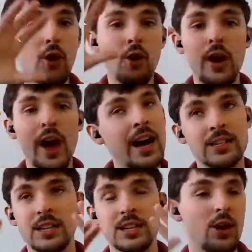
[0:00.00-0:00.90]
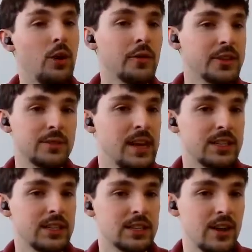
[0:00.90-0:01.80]
all access to all this
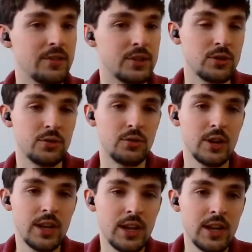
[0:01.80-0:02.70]
amazing stuff to